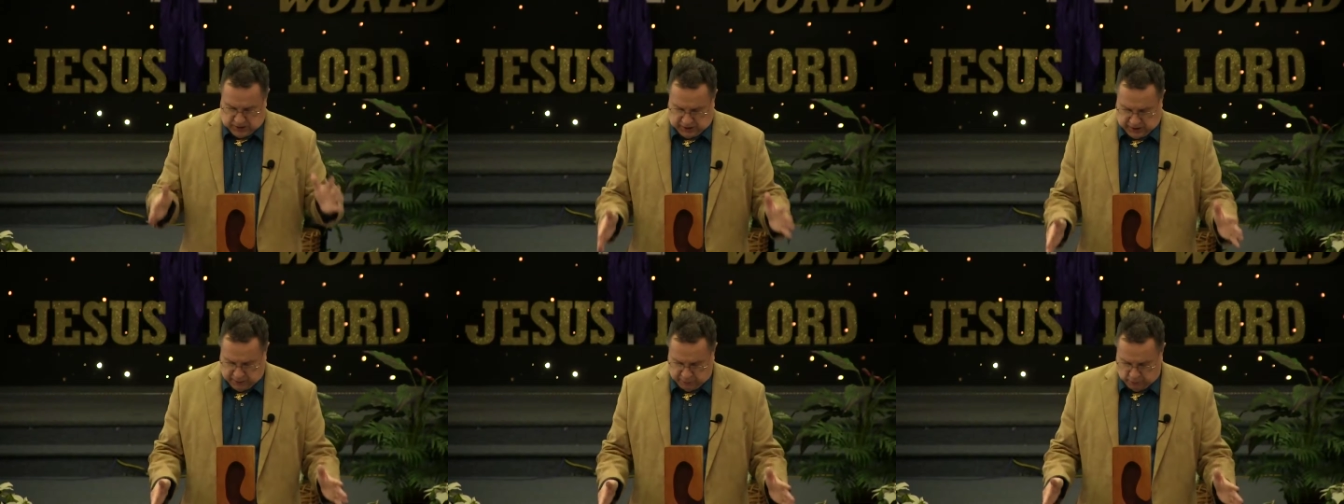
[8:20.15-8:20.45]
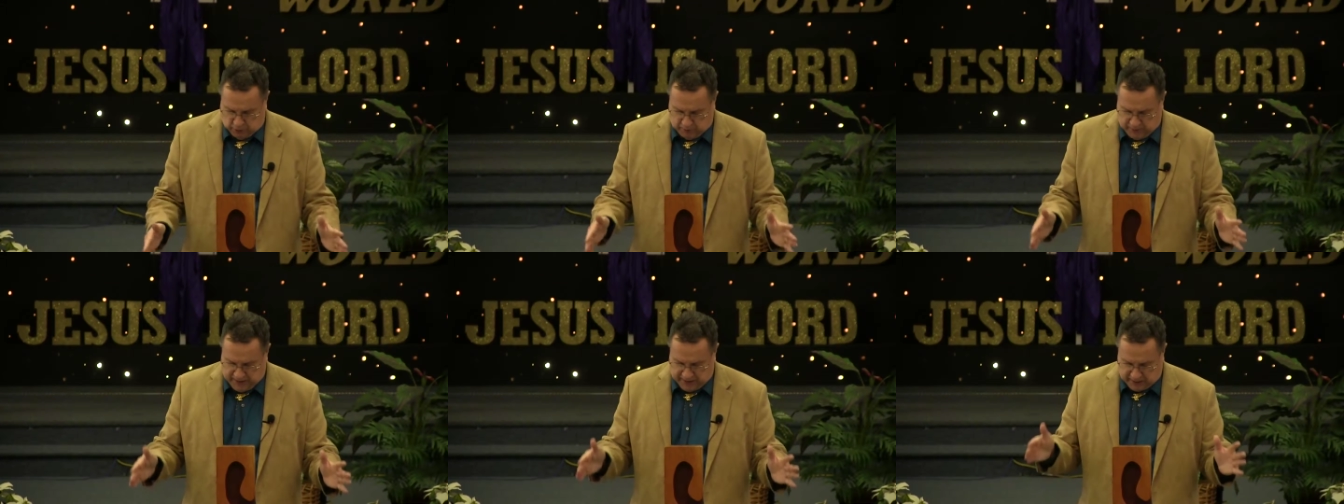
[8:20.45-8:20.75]
He
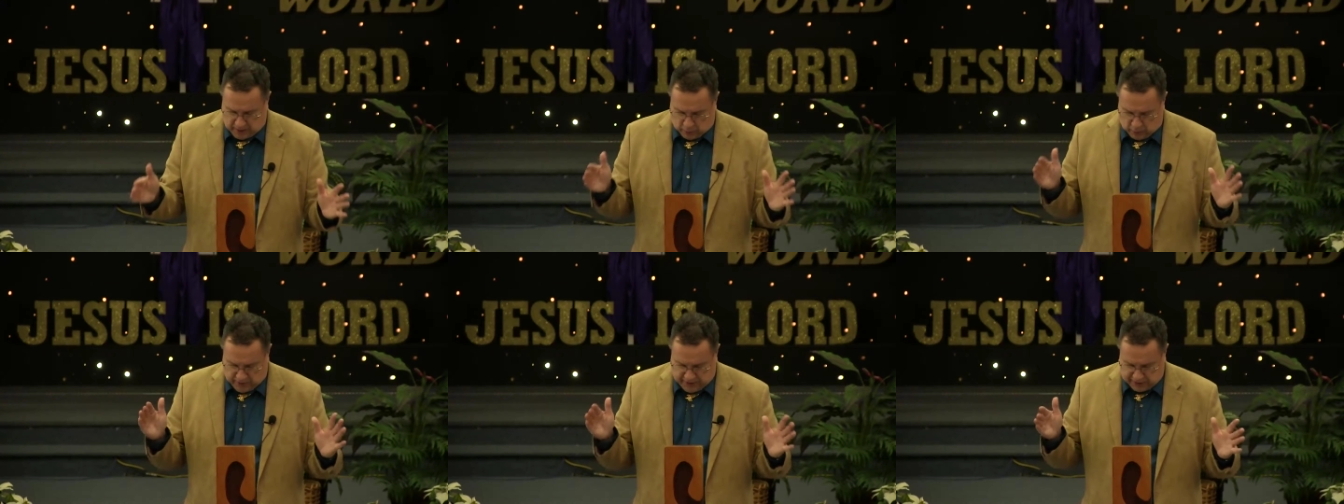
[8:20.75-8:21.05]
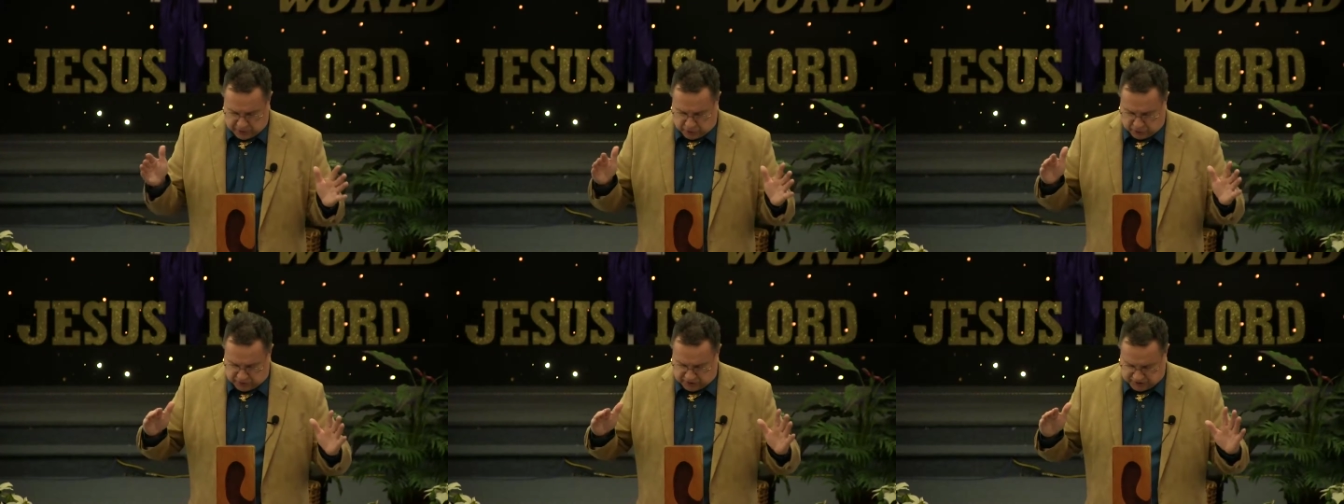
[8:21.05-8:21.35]
will make a
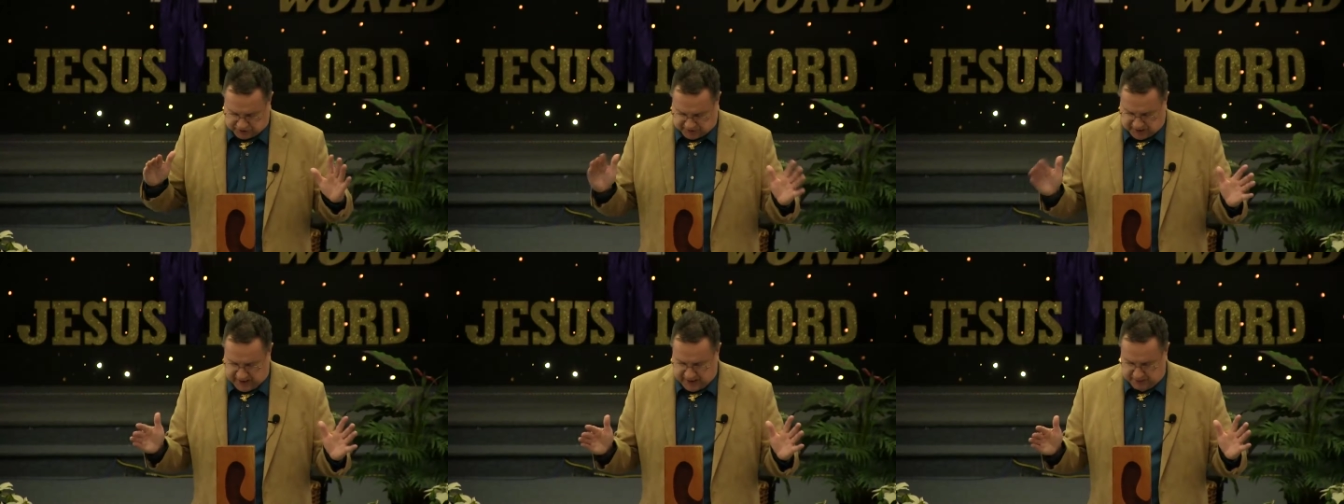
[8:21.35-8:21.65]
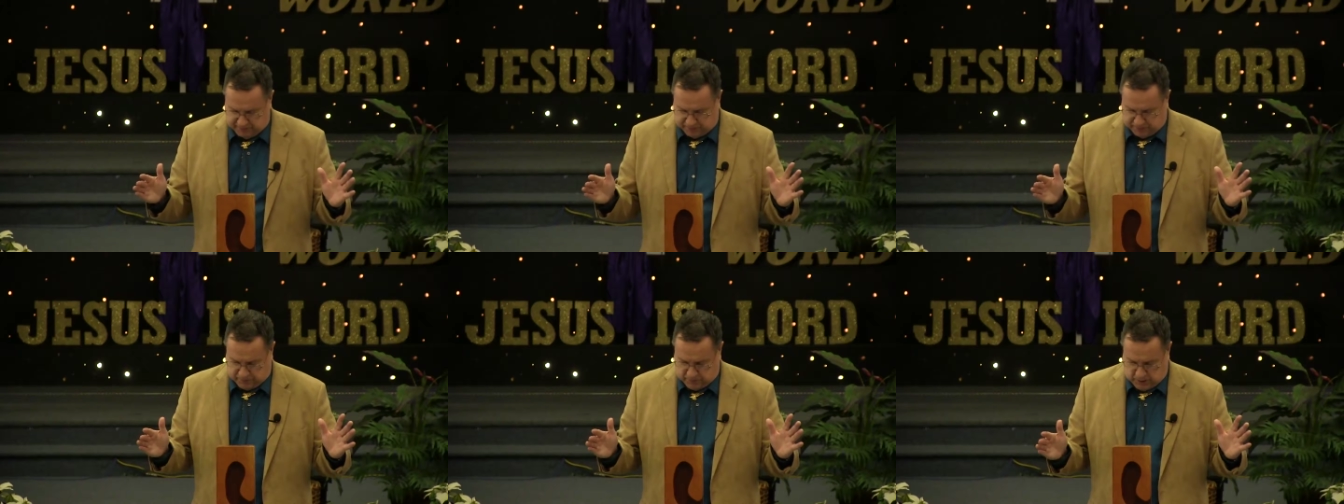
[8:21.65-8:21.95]
way to
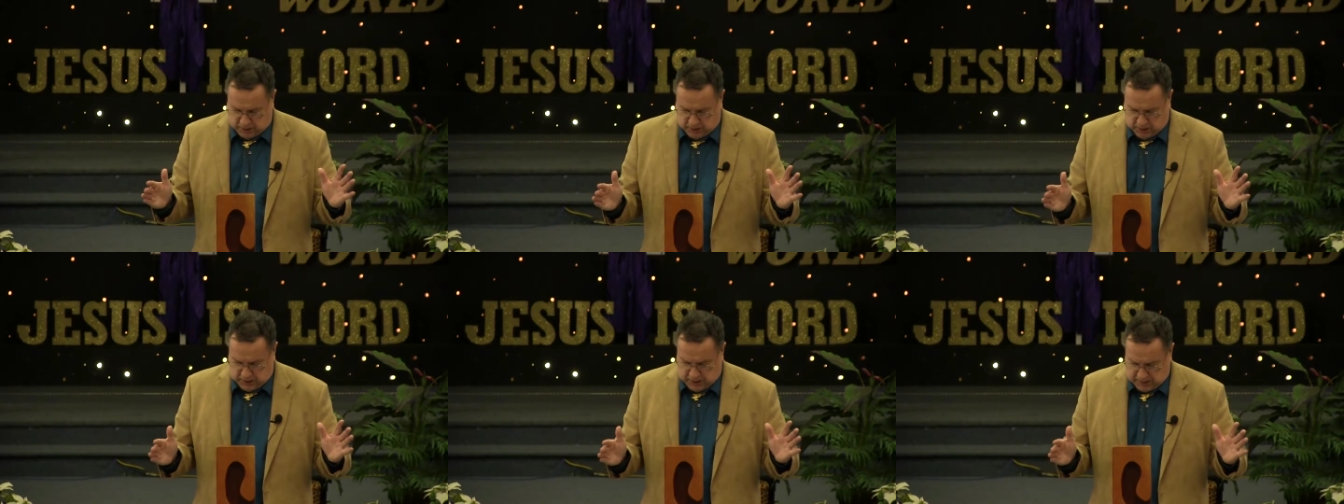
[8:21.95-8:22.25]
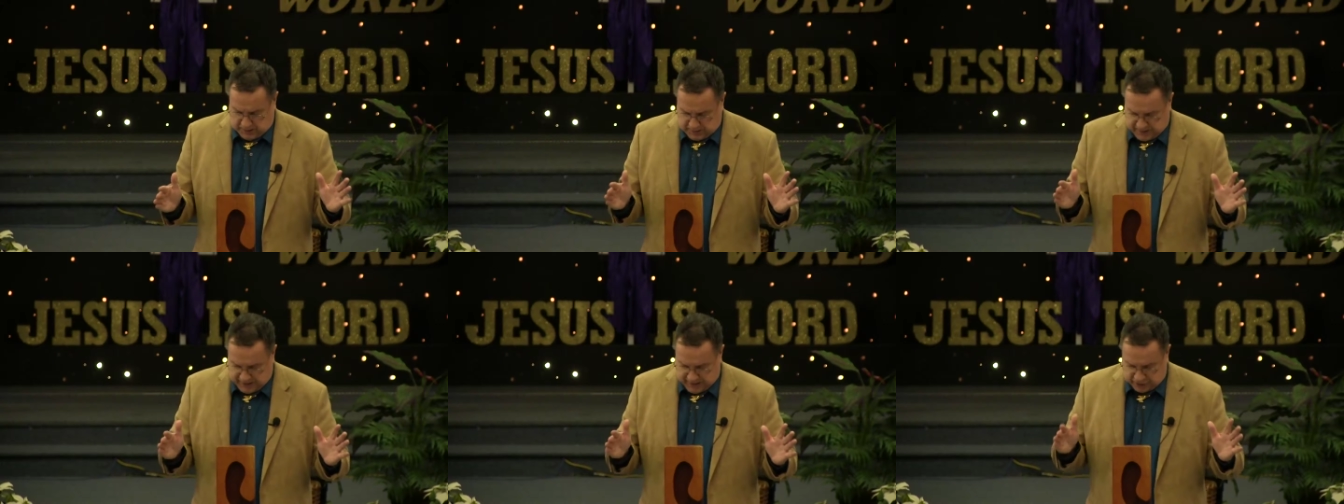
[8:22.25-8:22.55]
escape
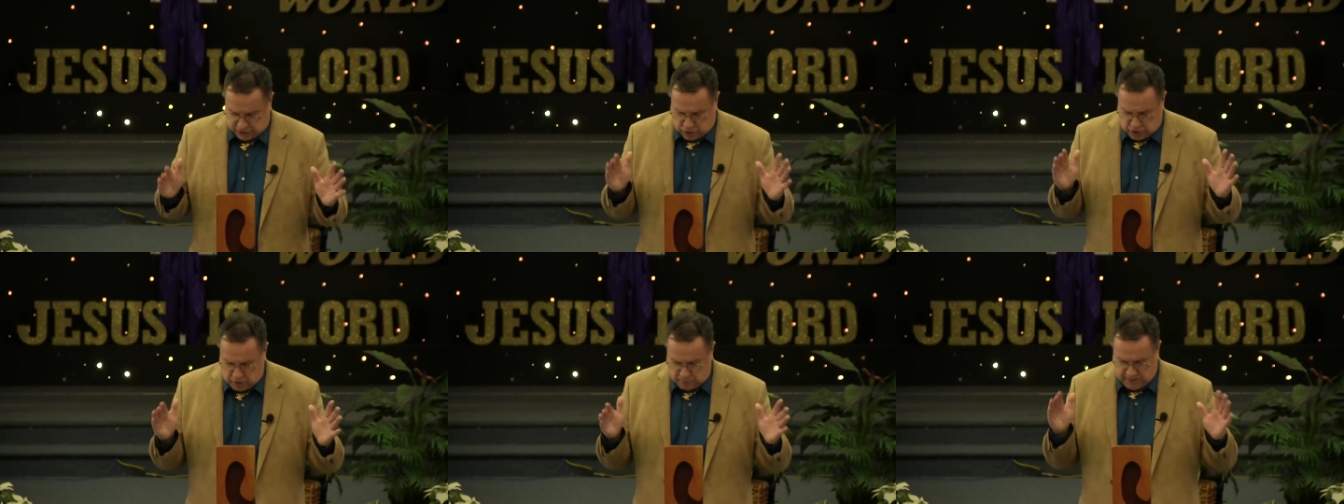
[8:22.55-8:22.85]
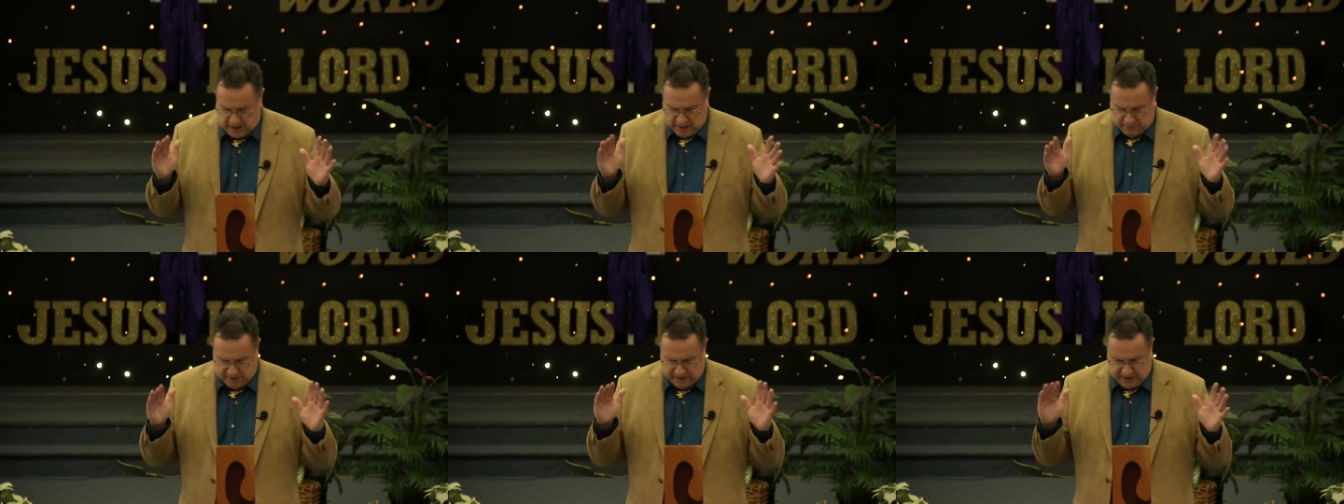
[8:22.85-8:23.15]
that you
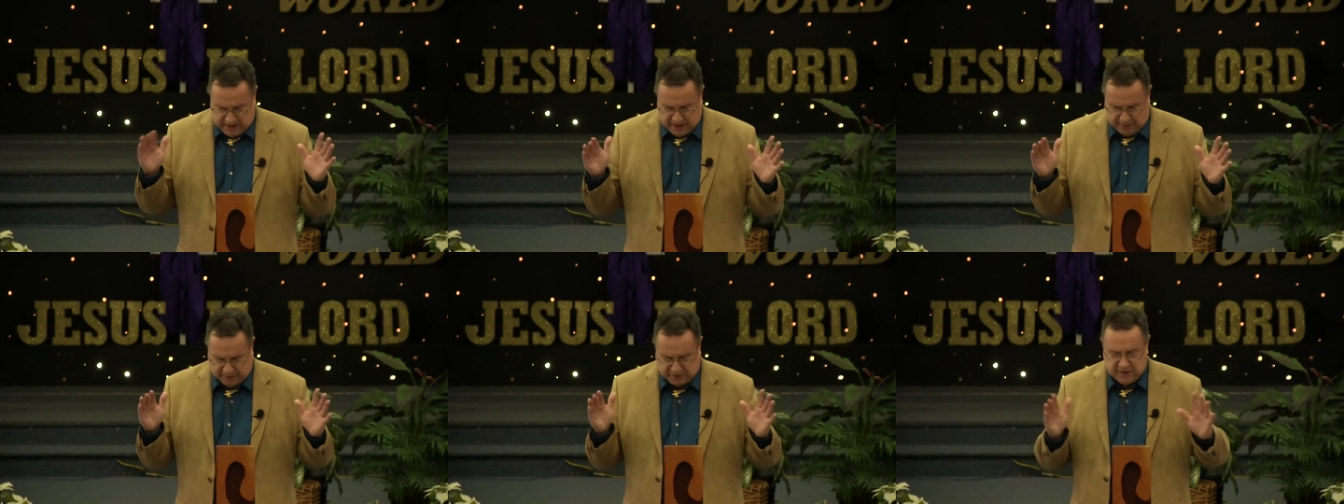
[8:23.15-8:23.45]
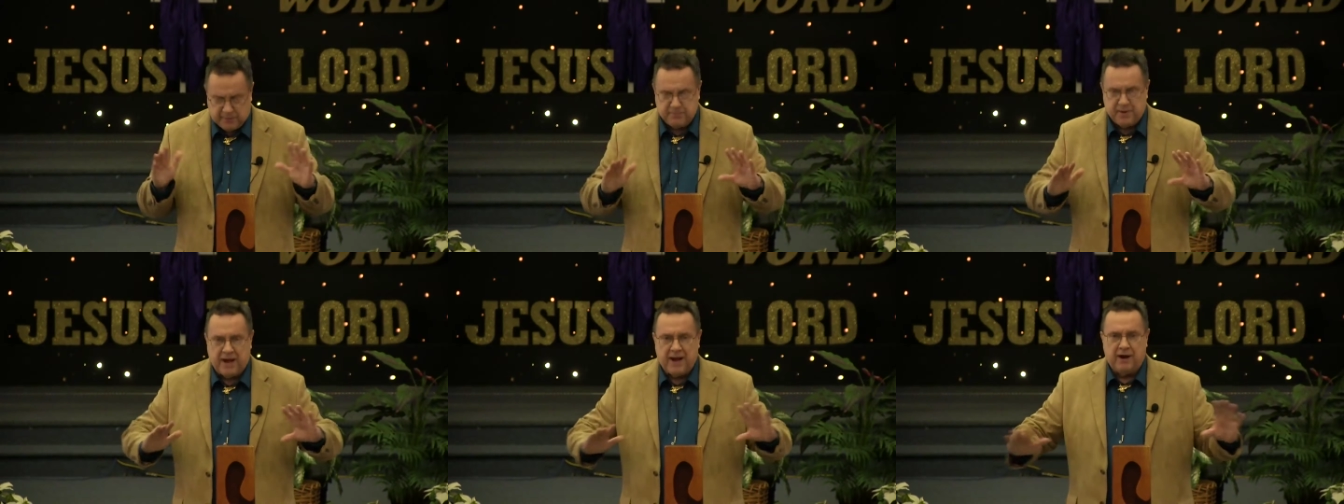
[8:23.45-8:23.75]
may be able
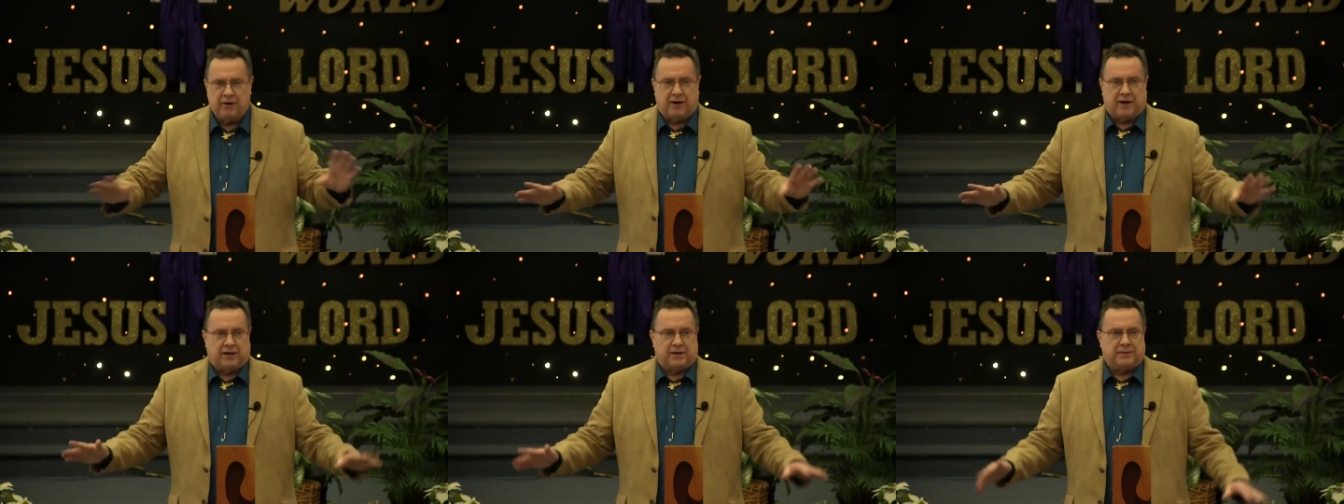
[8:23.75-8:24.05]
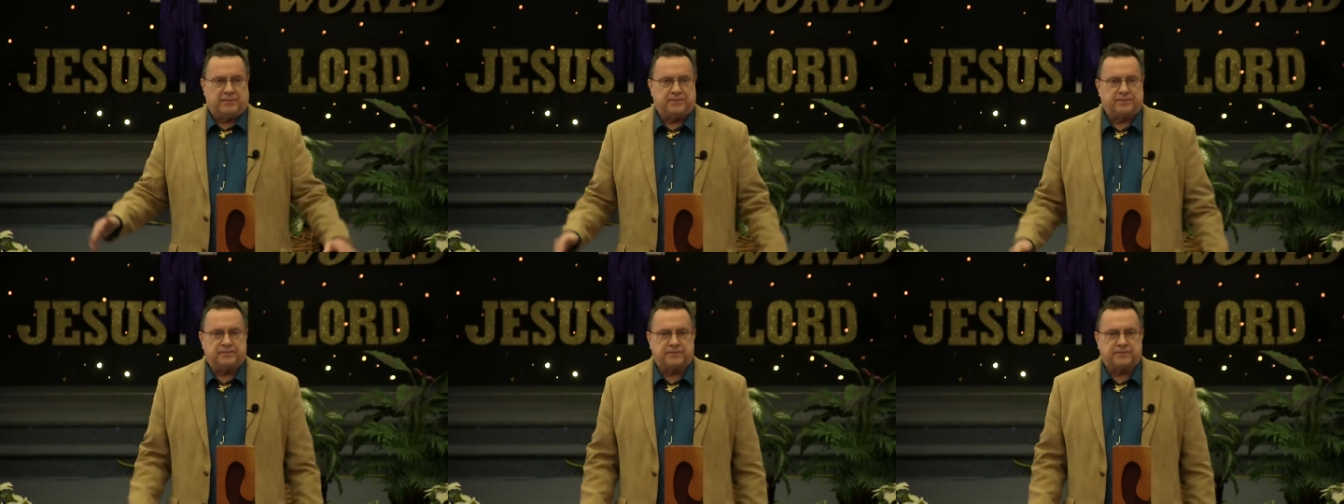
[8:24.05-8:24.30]
to bear it.